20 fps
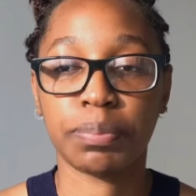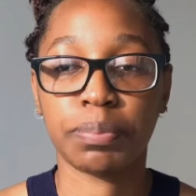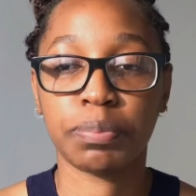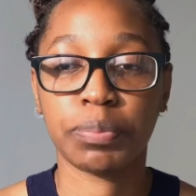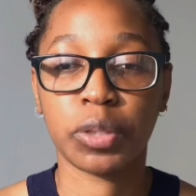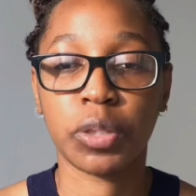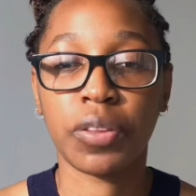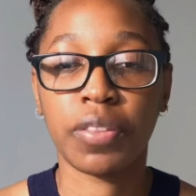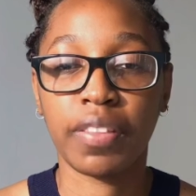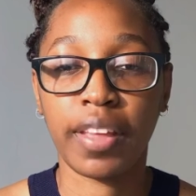
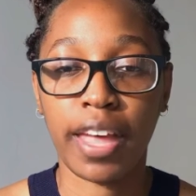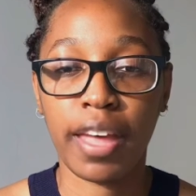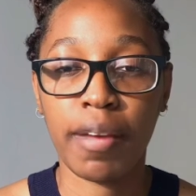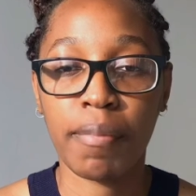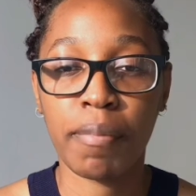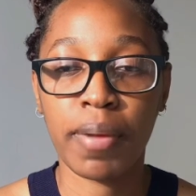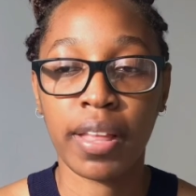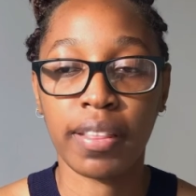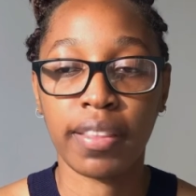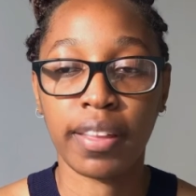to
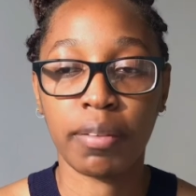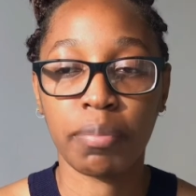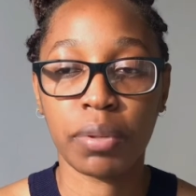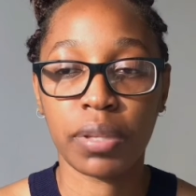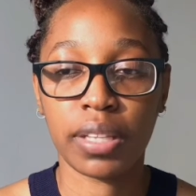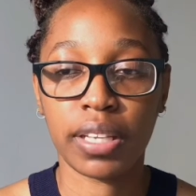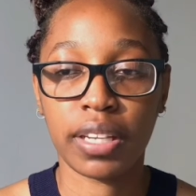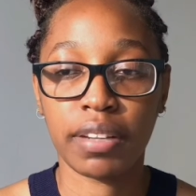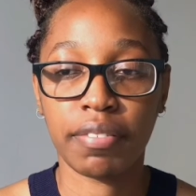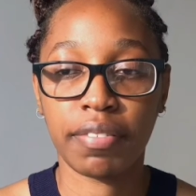them, they
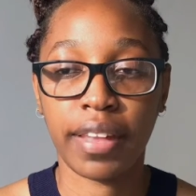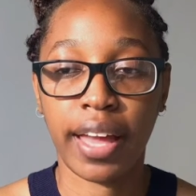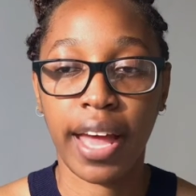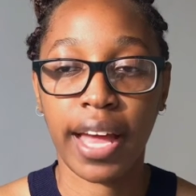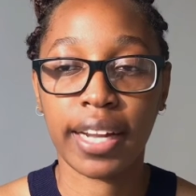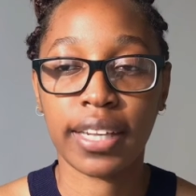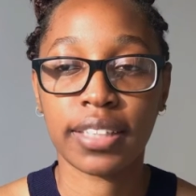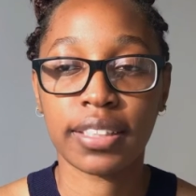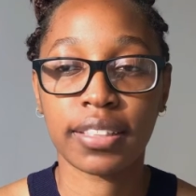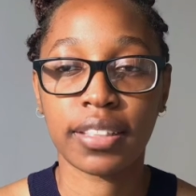believe
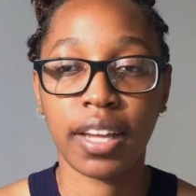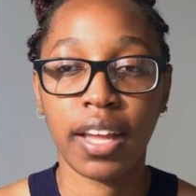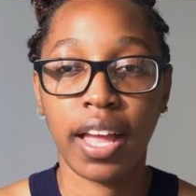that